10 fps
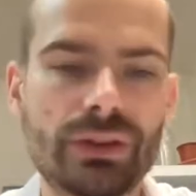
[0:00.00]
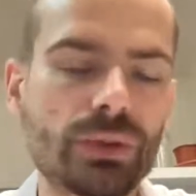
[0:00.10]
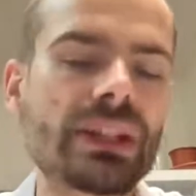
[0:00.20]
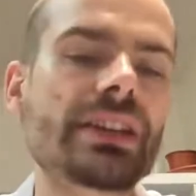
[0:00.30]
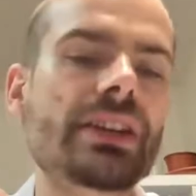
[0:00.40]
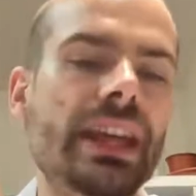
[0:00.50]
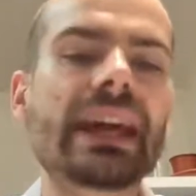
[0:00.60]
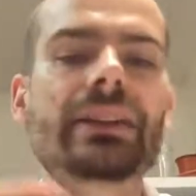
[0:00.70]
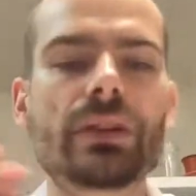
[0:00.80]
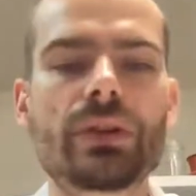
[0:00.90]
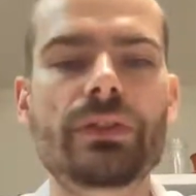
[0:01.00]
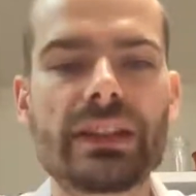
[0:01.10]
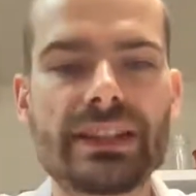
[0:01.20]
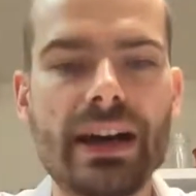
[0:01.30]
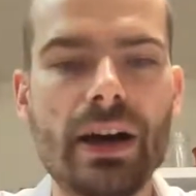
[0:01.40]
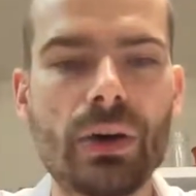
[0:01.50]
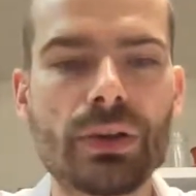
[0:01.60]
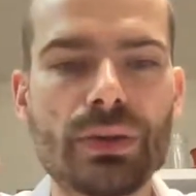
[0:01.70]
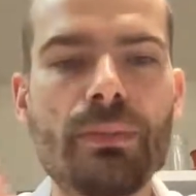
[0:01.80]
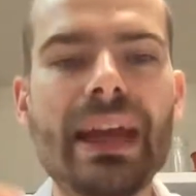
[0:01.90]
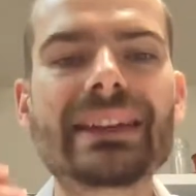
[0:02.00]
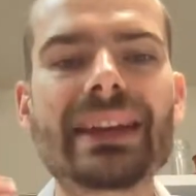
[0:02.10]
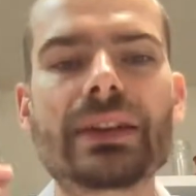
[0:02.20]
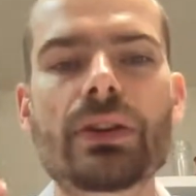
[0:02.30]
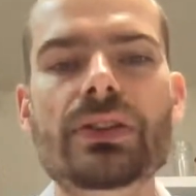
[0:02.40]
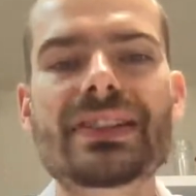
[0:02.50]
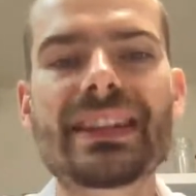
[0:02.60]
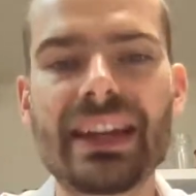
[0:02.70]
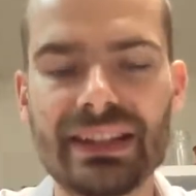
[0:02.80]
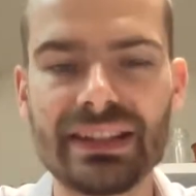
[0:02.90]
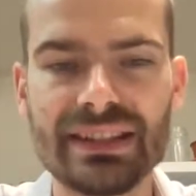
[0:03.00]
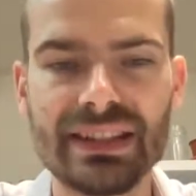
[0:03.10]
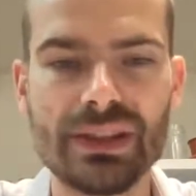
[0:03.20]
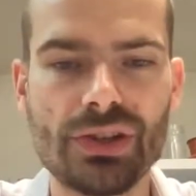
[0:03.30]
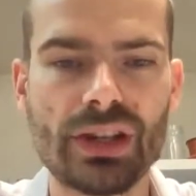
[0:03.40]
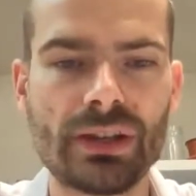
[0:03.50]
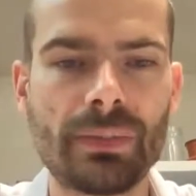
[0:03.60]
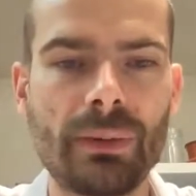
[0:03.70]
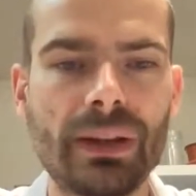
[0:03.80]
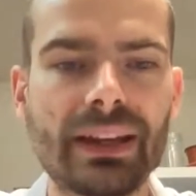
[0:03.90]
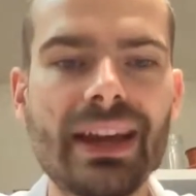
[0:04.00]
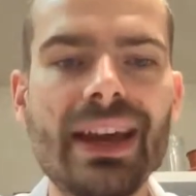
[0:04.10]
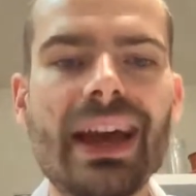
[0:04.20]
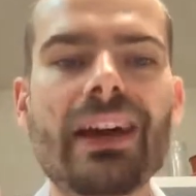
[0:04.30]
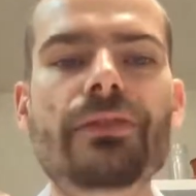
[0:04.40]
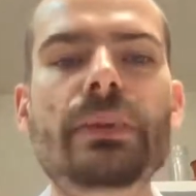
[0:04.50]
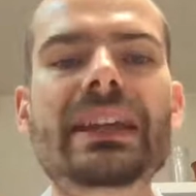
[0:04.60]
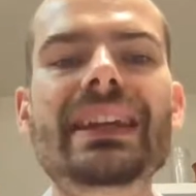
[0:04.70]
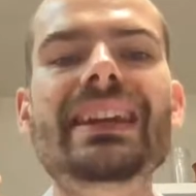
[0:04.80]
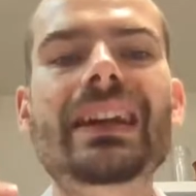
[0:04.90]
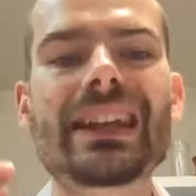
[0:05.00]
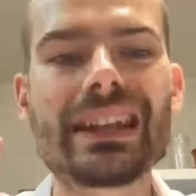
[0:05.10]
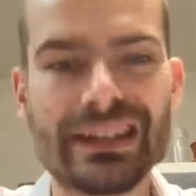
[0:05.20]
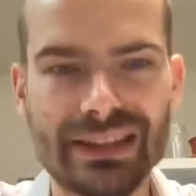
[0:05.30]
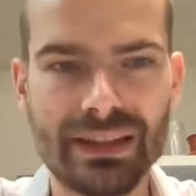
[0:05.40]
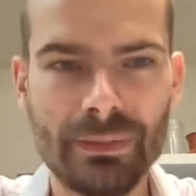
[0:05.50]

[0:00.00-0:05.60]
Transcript: either get your visa or to maintain your status in the Czech Republic have been increased.